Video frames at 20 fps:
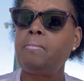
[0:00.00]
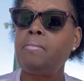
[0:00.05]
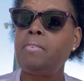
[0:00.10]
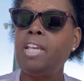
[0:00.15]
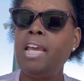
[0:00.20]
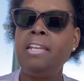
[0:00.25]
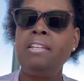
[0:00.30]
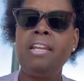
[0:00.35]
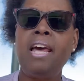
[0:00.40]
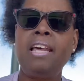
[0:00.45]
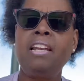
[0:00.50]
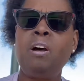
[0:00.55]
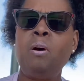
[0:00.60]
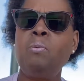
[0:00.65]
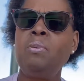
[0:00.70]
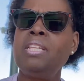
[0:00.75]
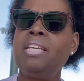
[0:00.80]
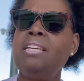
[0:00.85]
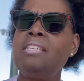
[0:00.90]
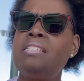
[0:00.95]
And not
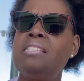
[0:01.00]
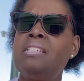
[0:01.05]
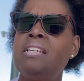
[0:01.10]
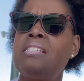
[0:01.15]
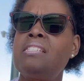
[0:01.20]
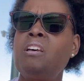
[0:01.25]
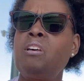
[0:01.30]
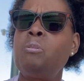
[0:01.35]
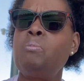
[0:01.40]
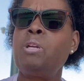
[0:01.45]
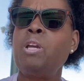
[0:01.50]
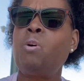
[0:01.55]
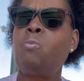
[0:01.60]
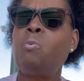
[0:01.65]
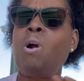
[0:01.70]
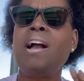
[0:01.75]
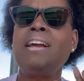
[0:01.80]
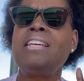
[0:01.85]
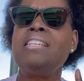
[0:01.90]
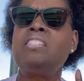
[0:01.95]
only is just going to be a
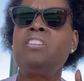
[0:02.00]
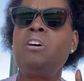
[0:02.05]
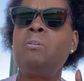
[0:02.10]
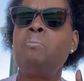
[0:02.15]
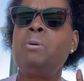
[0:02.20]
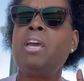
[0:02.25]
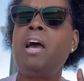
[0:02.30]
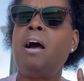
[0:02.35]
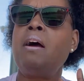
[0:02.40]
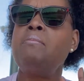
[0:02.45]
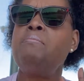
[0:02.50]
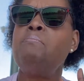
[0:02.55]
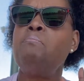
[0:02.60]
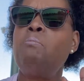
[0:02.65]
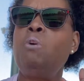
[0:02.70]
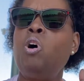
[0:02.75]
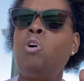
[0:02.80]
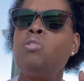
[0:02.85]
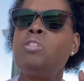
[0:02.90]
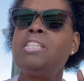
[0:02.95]
rock, it's going to be a
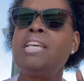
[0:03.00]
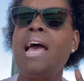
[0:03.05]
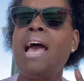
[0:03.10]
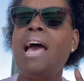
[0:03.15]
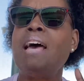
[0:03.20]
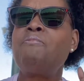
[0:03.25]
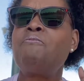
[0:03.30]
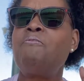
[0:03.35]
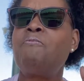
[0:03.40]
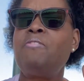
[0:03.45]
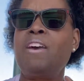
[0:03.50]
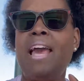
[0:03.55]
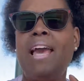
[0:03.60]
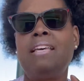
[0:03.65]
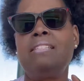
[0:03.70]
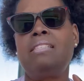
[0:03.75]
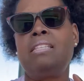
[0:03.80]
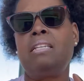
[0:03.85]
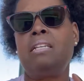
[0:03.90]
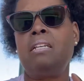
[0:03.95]

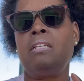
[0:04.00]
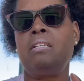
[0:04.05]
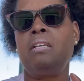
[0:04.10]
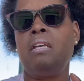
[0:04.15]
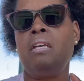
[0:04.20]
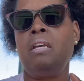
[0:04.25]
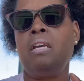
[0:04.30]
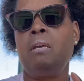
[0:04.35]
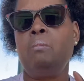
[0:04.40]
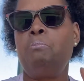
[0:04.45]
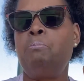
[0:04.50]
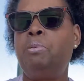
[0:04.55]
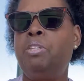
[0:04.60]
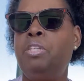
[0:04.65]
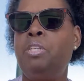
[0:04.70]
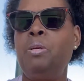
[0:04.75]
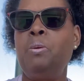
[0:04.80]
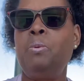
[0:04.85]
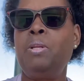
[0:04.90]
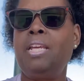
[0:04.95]
multifaceted
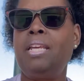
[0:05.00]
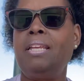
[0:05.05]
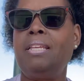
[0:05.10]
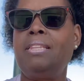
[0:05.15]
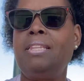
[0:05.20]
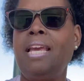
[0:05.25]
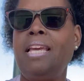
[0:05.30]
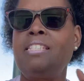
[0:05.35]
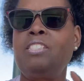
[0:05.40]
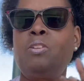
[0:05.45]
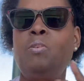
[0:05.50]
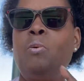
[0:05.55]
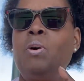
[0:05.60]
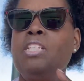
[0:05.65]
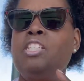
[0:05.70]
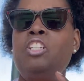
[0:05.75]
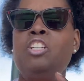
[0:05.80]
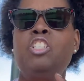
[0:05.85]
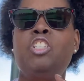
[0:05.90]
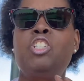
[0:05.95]
beauty that's
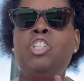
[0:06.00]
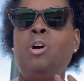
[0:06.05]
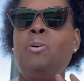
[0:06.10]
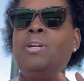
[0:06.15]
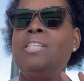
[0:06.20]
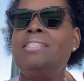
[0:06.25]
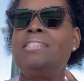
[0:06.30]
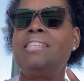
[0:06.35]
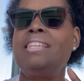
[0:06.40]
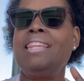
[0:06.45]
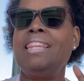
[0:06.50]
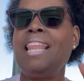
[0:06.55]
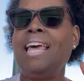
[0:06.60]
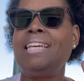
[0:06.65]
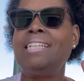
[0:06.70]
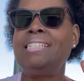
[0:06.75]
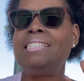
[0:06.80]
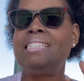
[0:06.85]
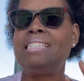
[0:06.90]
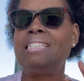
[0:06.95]
going to show its
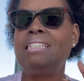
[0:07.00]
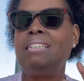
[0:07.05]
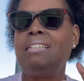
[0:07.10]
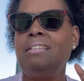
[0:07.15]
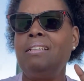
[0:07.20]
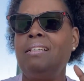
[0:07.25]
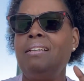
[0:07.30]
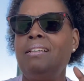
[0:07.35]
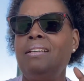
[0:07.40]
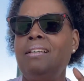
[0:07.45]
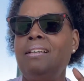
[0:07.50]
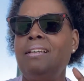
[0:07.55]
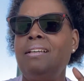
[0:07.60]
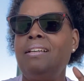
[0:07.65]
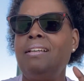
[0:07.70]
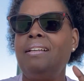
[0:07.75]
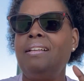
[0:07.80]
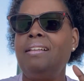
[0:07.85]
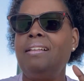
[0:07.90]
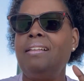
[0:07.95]
light.
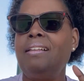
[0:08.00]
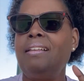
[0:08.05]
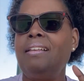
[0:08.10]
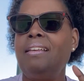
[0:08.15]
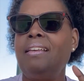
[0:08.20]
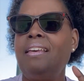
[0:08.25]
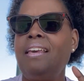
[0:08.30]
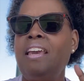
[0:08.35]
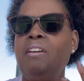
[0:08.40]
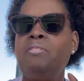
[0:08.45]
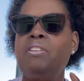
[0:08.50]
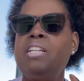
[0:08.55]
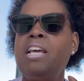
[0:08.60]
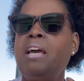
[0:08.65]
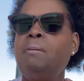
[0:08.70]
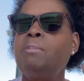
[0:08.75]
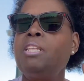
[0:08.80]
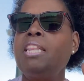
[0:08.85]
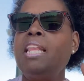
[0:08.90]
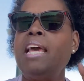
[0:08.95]
Every
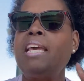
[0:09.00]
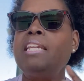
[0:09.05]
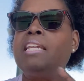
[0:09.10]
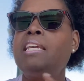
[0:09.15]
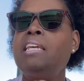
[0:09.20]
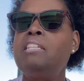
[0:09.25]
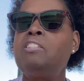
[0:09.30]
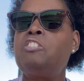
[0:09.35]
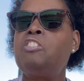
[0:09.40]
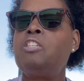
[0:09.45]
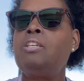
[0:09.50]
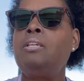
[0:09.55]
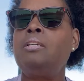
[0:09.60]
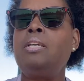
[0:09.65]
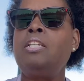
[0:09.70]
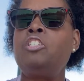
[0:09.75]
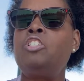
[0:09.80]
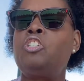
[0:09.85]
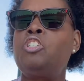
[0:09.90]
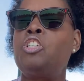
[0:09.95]
time the light hits it,
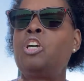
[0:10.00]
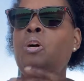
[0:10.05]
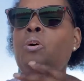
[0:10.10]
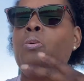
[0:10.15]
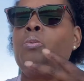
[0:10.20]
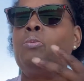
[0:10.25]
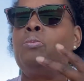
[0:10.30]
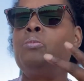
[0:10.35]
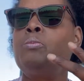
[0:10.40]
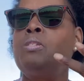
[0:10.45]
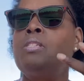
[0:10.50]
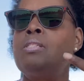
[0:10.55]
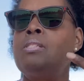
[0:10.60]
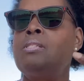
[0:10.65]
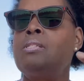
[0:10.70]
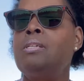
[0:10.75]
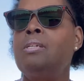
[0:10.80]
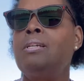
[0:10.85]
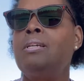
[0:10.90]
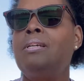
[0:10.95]
it shows
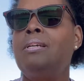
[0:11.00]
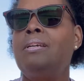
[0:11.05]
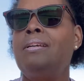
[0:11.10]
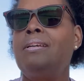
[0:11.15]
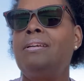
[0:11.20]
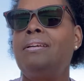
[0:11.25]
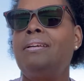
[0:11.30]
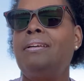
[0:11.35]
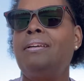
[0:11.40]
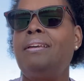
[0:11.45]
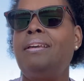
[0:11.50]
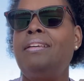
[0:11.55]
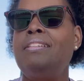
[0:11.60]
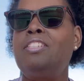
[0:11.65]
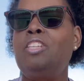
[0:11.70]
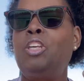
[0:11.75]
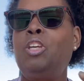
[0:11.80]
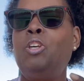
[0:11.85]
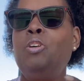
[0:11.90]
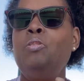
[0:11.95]

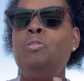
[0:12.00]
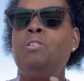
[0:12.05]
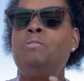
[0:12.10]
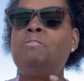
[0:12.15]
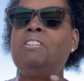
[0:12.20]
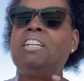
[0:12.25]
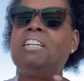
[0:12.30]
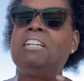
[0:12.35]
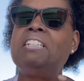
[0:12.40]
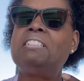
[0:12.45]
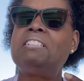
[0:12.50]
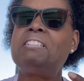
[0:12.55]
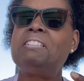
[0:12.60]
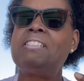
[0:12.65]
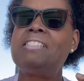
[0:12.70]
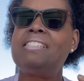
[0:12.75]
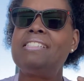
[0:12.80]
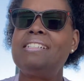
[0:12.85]
its hue of colors.